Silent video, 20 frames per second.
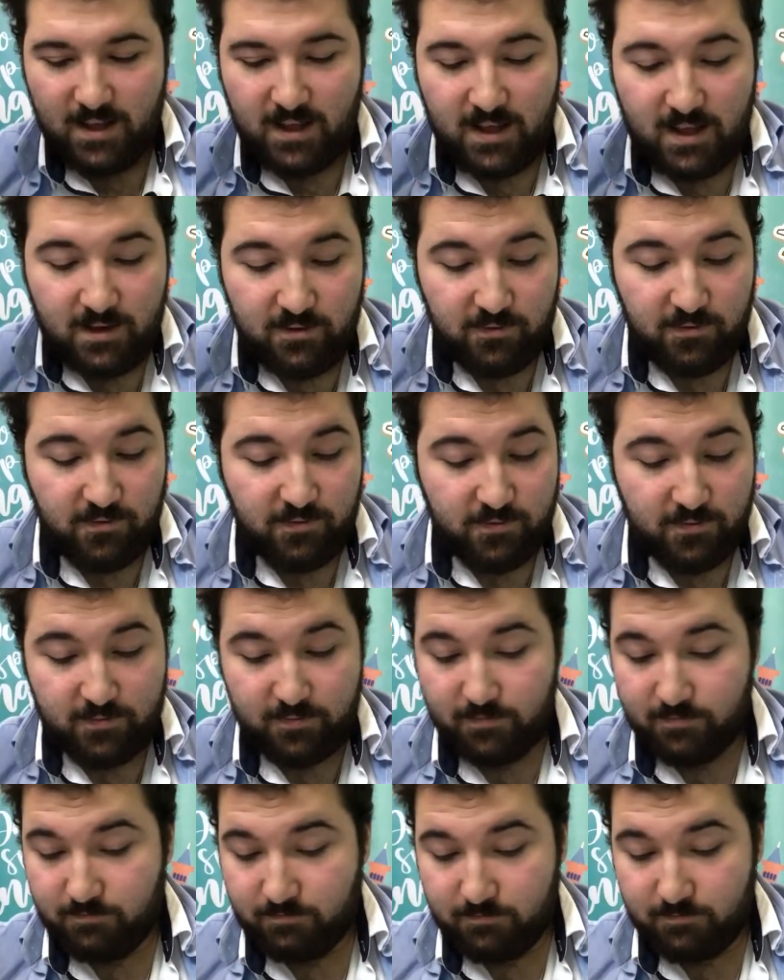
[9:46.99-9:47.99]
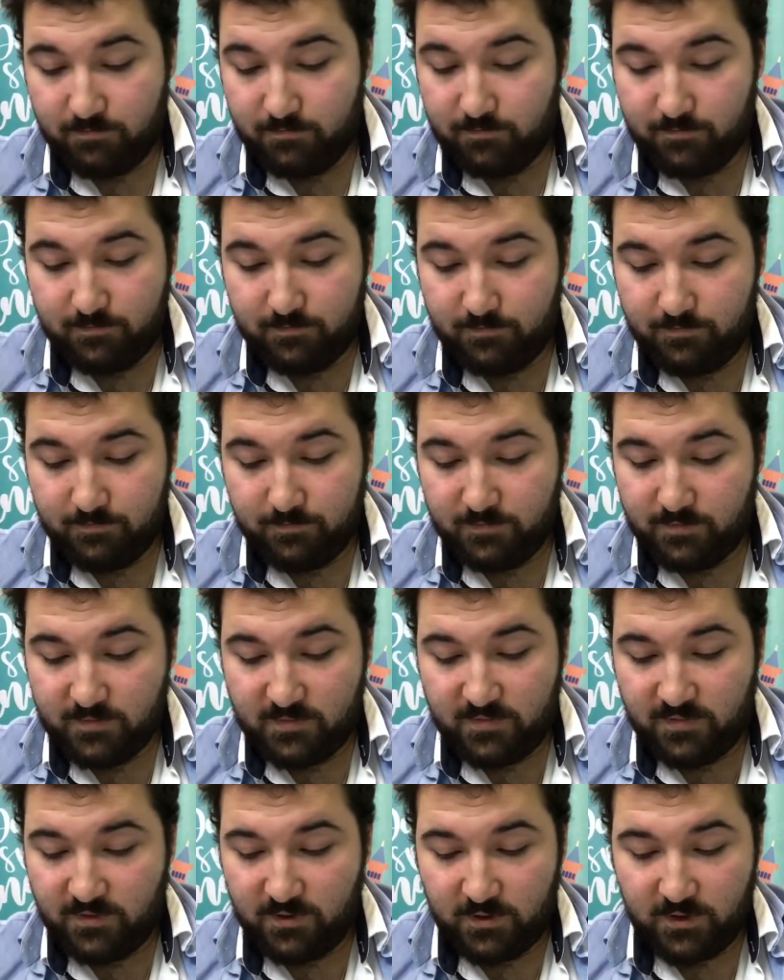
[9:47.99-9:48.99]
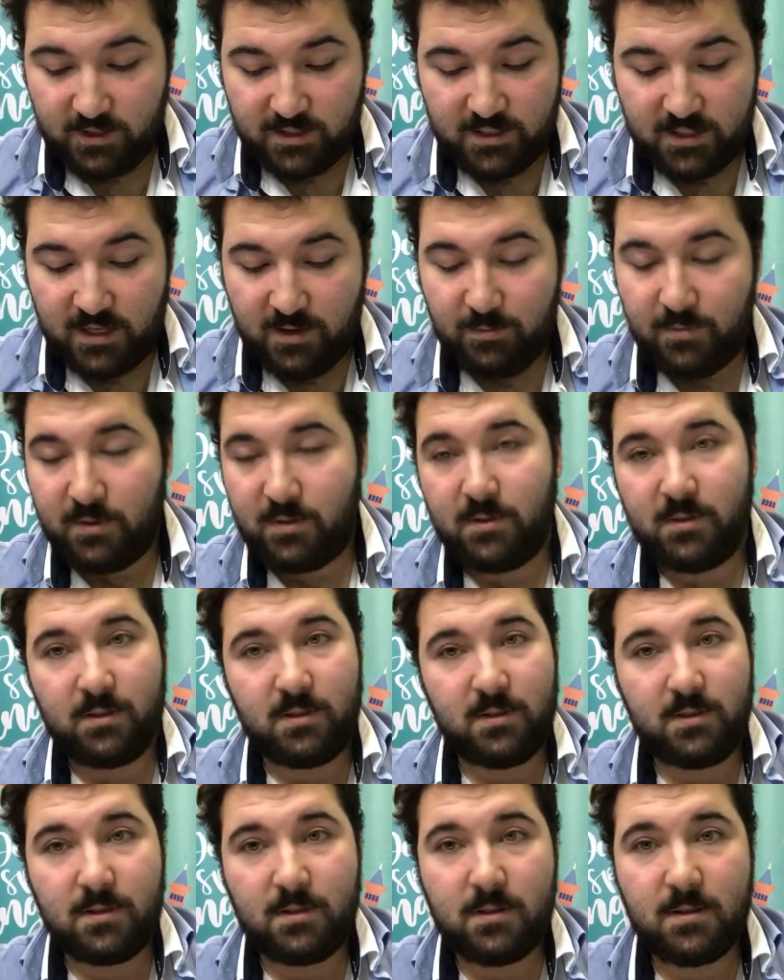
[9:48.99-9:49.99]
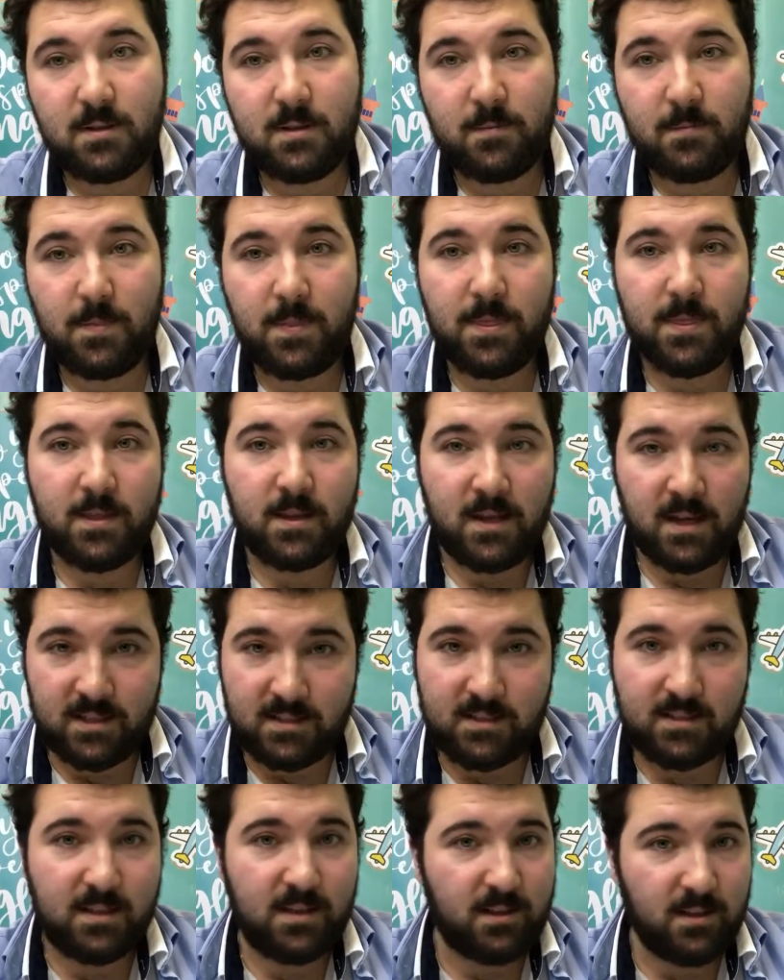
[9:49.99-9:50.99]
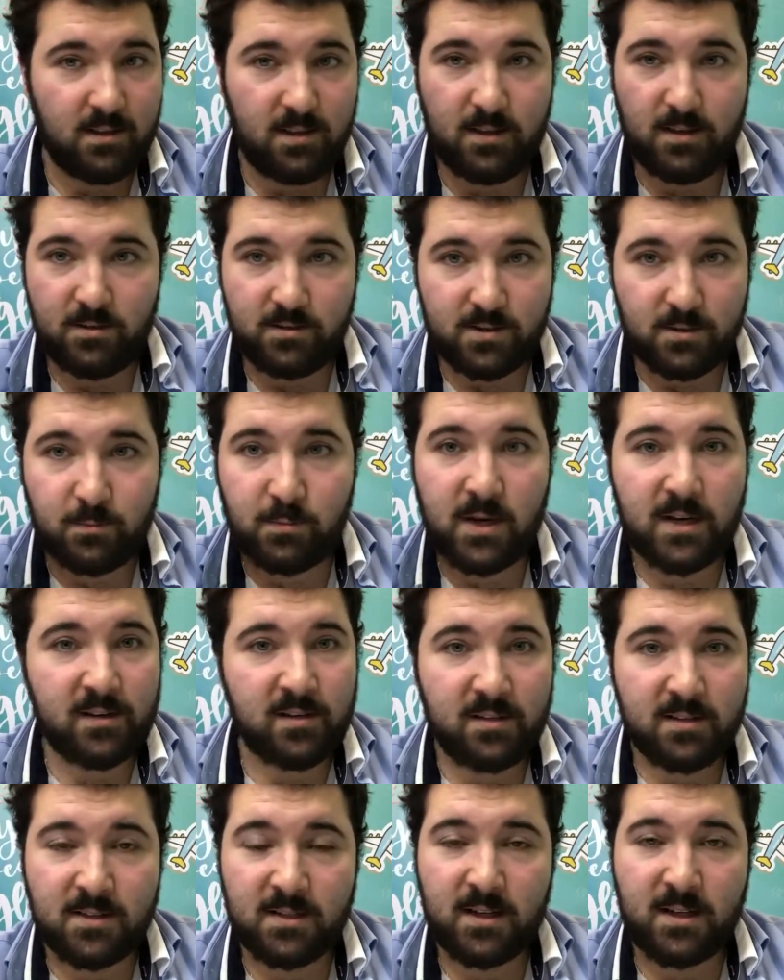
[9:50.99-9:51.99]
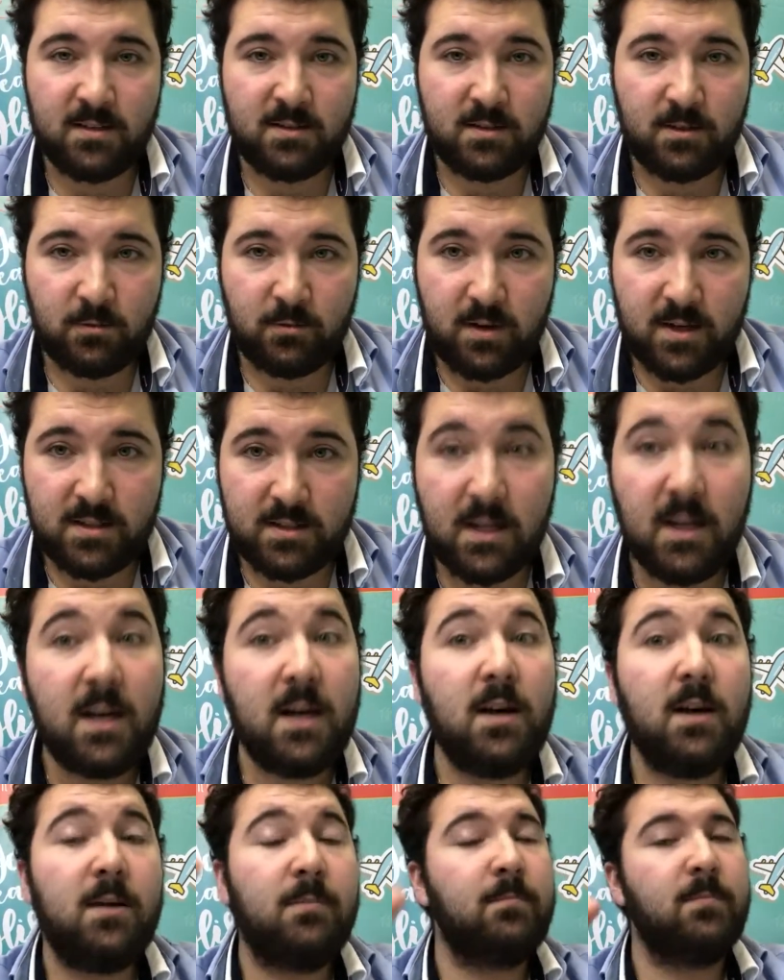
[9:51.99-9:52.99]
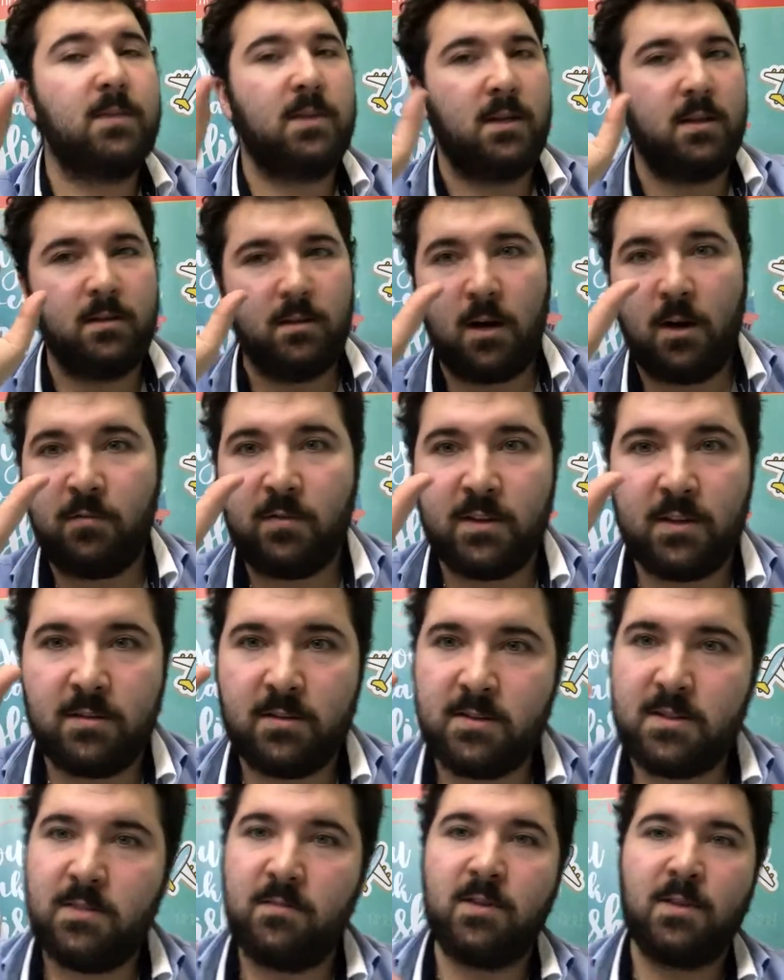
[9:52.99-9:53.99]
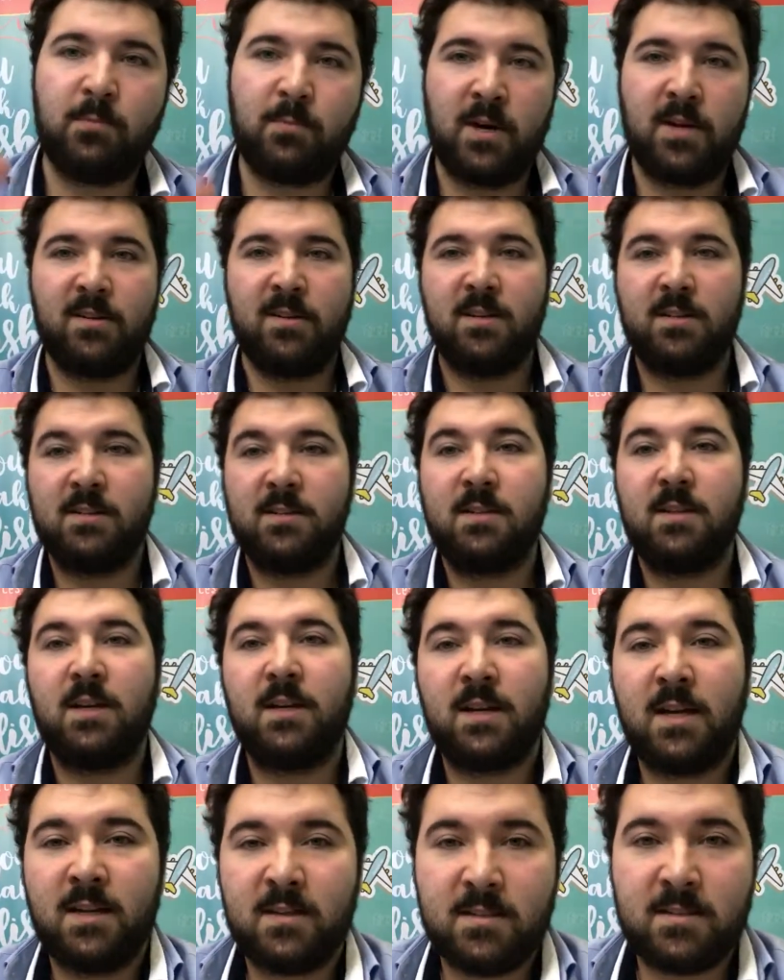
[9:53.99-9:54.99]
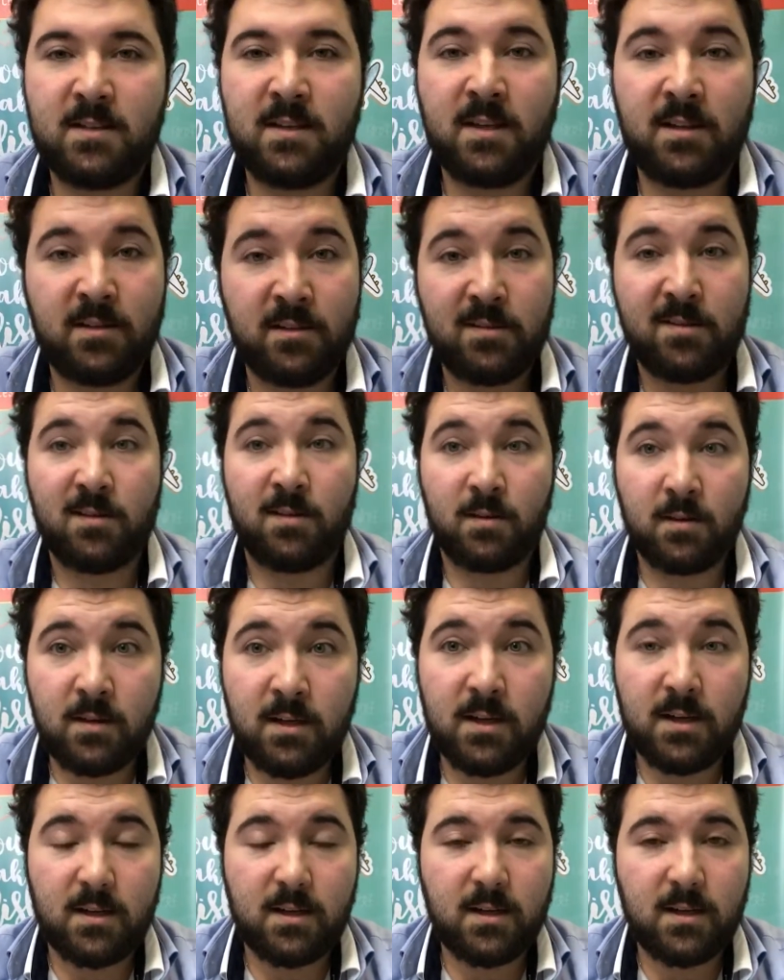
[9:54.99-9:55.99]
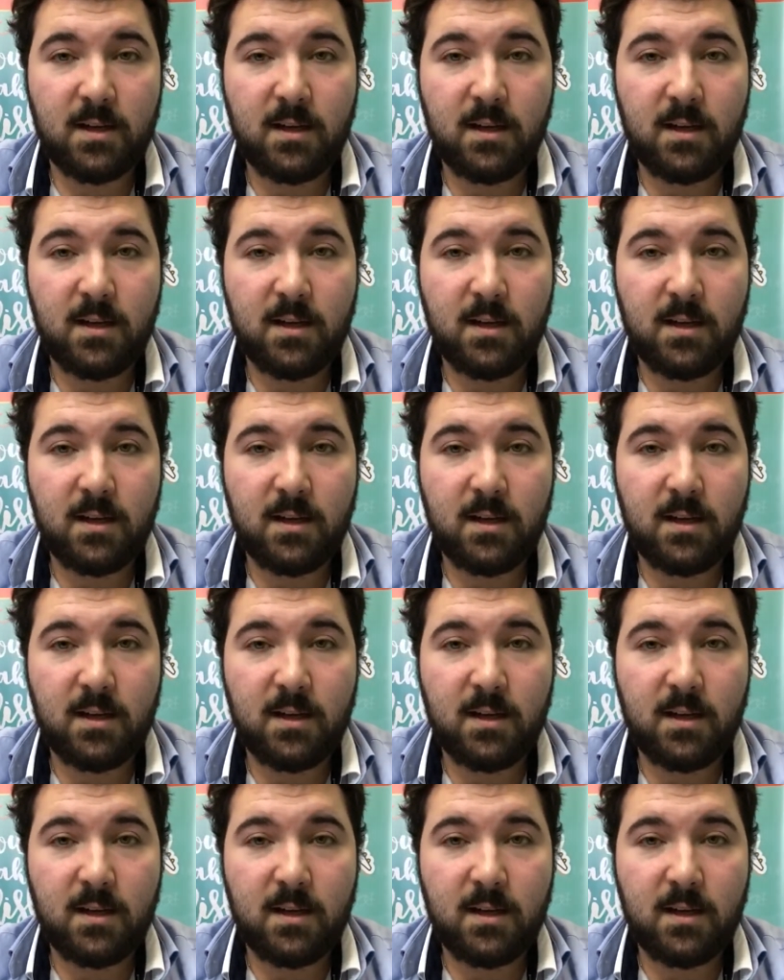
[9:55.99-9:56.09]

If, for example, yes, there is a prejudice against your race. Often there is even a prejudice against English learning.